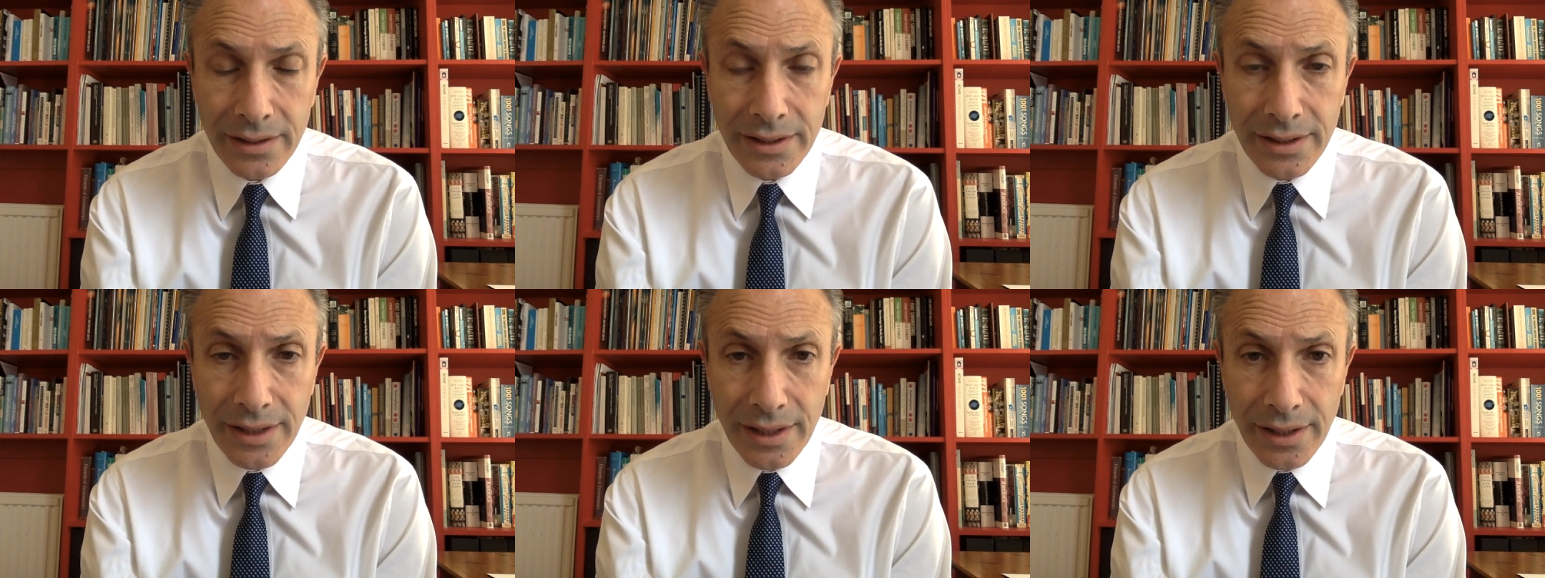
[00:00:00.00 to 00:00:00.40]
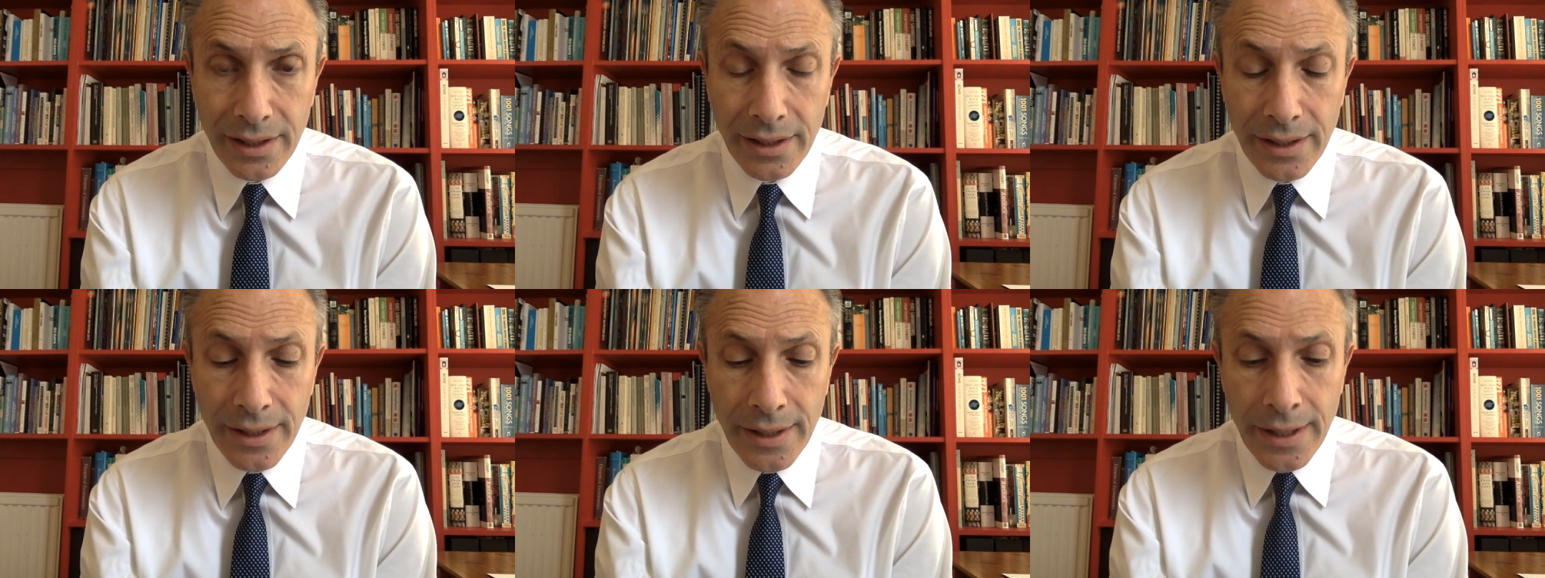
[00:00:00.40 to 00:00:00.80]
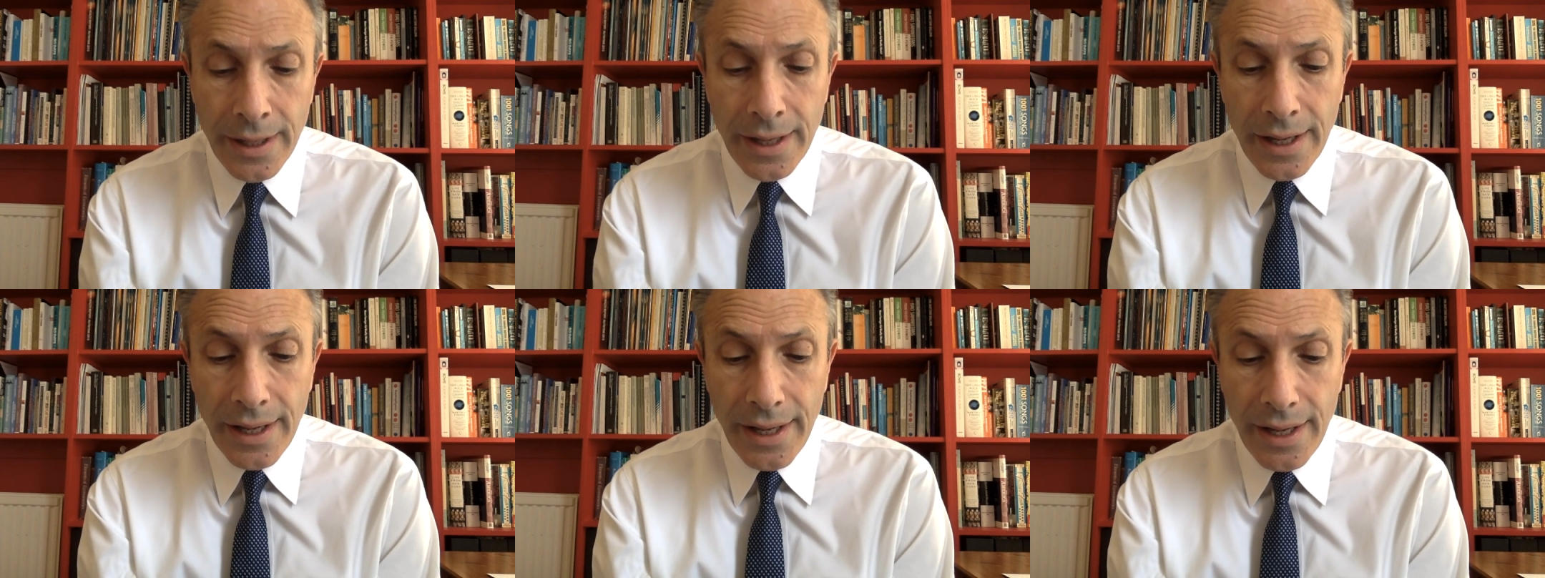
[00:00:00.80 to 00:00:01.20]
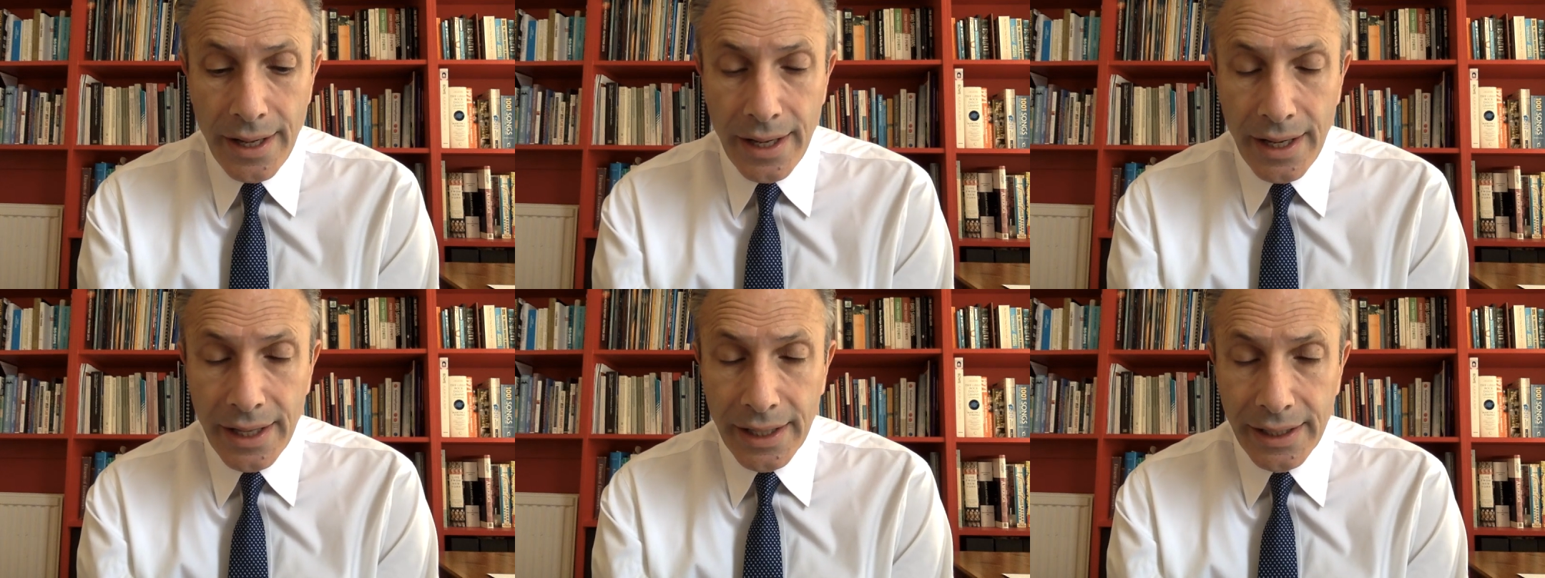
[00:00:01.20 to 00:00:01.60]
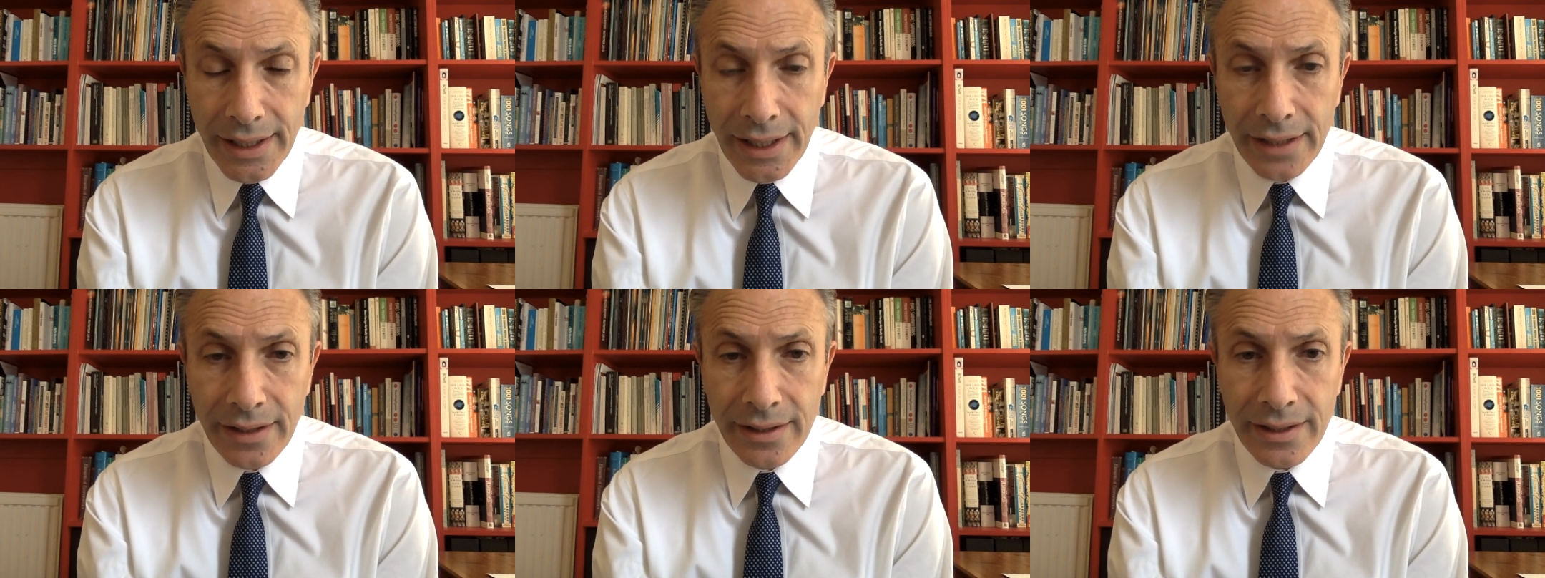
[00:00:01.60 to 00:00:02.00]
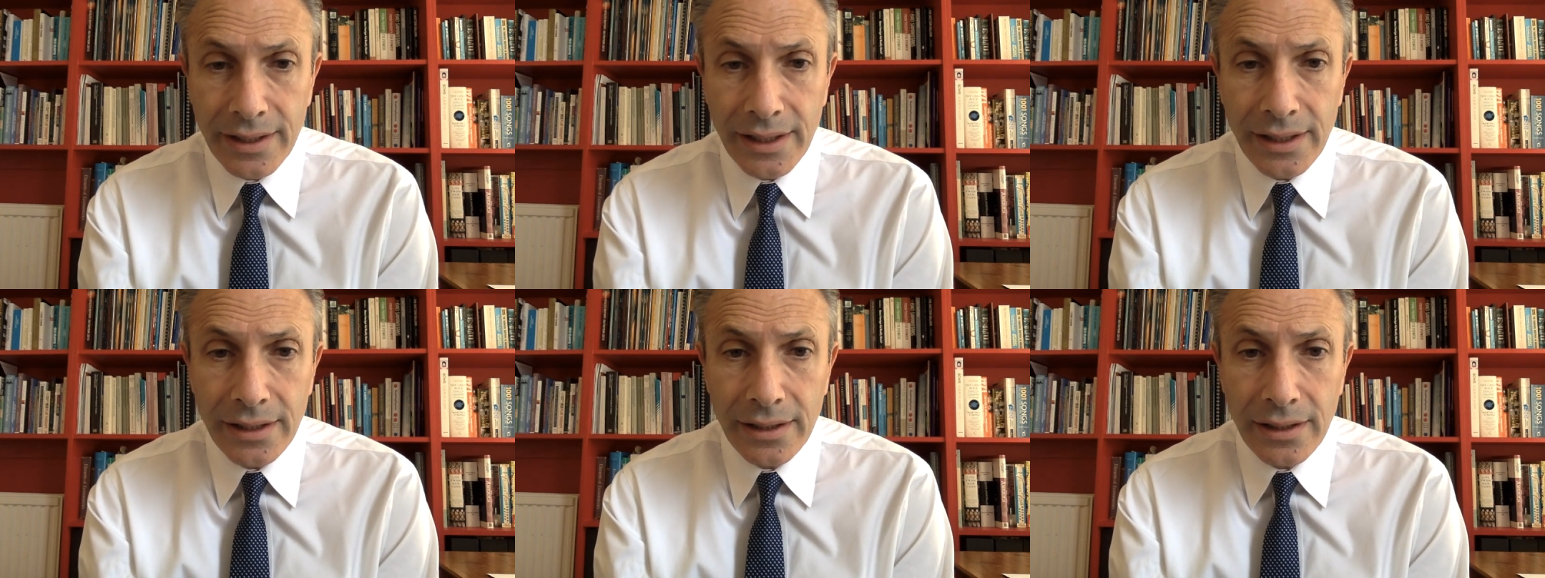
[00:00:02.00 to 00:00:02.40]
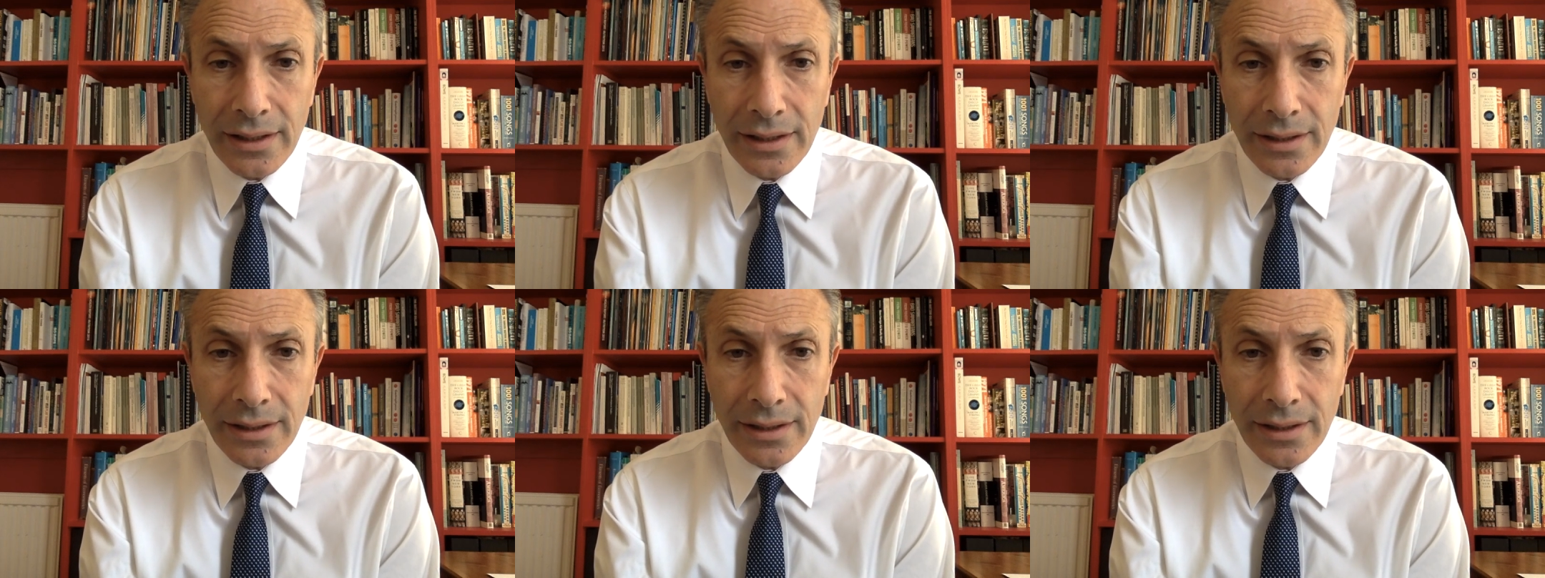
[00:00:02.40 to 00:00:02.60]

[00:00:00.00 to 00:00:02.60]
today? And again, I think